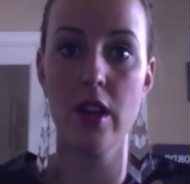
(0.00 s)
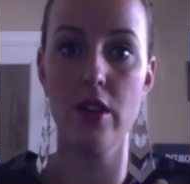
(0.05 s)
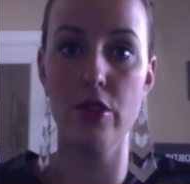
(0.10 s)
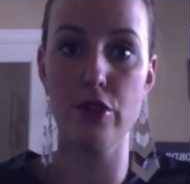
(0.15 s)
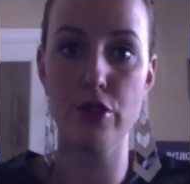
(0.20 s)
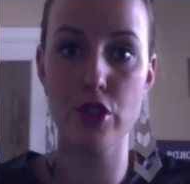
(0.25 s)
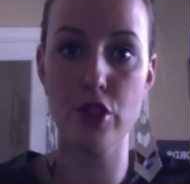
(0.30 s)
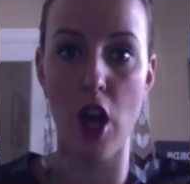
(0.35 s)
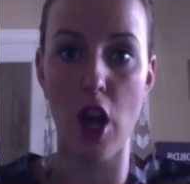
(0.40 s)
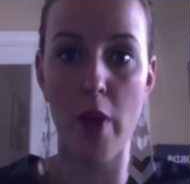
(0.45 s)

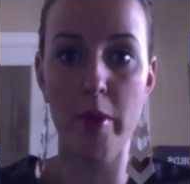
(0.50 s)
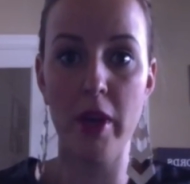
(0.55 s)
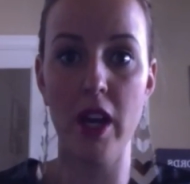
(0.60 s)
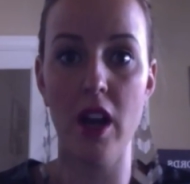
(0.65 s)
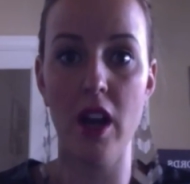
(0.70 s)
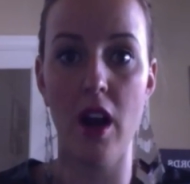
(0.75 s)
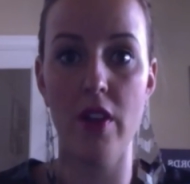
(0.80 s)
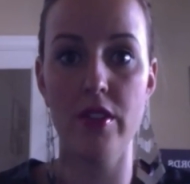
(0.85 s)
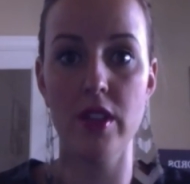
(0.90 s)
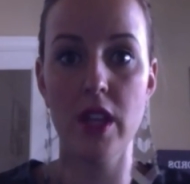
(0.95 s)
of chopping
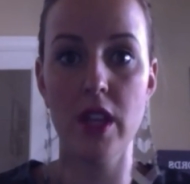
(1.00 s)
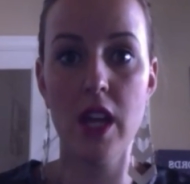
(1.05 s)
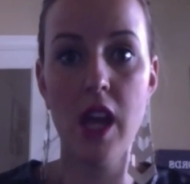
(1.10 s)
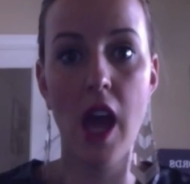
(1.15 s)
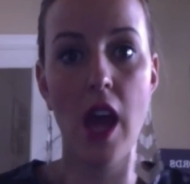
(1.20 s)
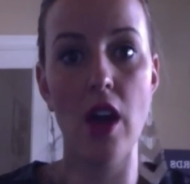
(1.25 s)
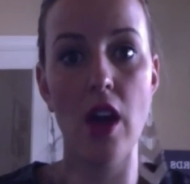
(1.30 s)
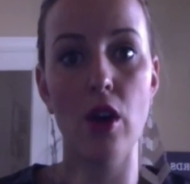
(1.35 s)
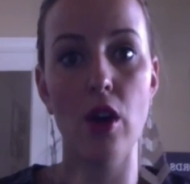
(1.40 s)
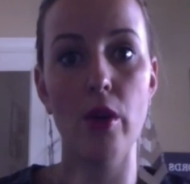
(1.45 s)
it off at
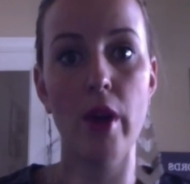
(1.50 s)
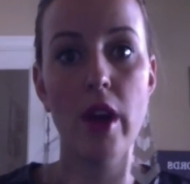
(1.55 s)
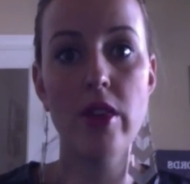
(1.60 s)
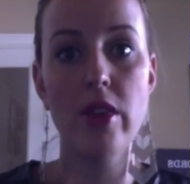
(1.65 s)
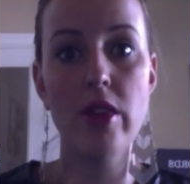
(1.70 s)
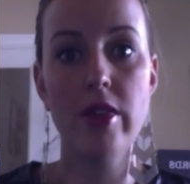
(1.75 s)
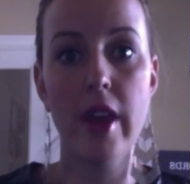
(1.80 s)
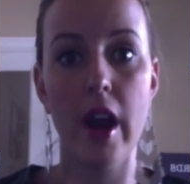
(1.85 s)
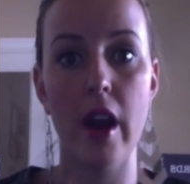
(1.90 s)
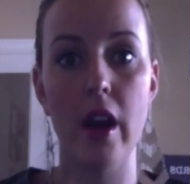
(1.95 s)
the ankle
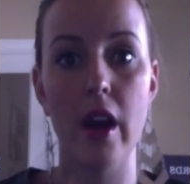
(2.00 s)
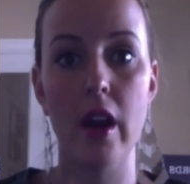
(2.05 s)
right there.